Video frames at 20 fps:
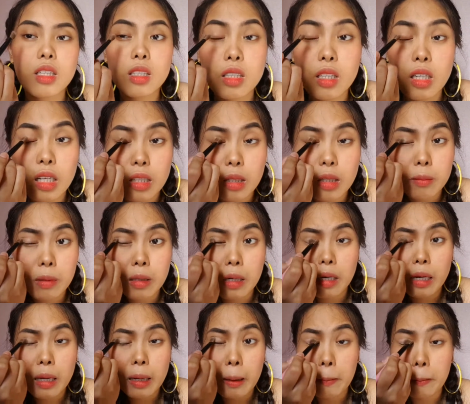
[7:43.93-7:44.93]
Ito natin
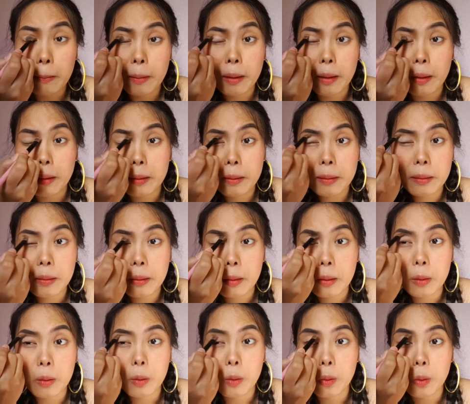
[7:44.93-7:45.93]

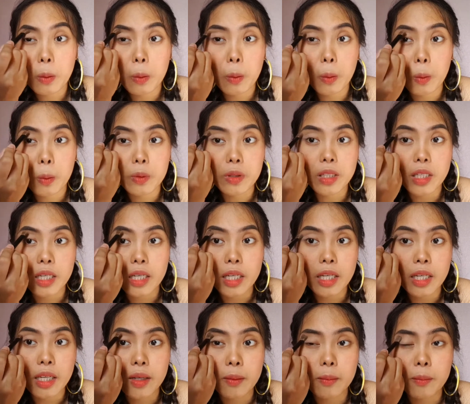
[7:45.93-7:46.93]
malalaman. Oh,
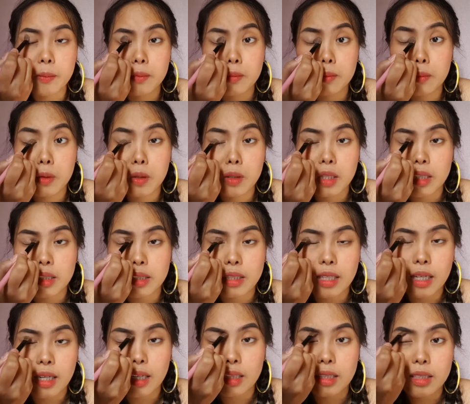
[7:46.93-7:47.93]
damn. Look at
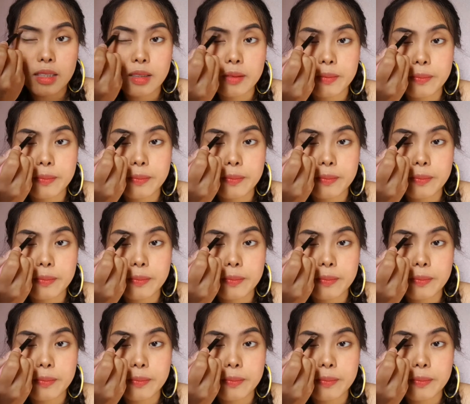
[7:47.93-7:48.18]
that.